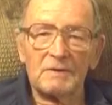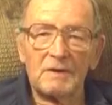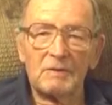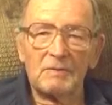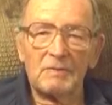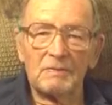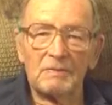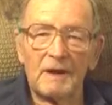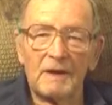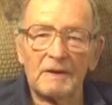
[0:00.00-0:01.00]
Came
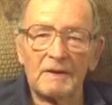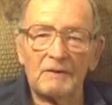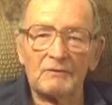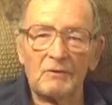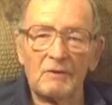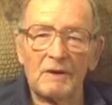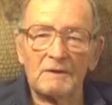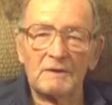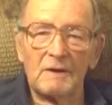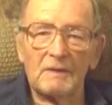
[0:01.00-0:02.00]
back
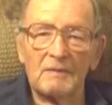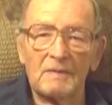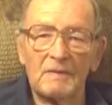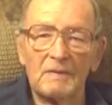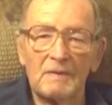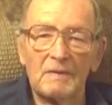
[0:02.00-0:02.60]
to the house.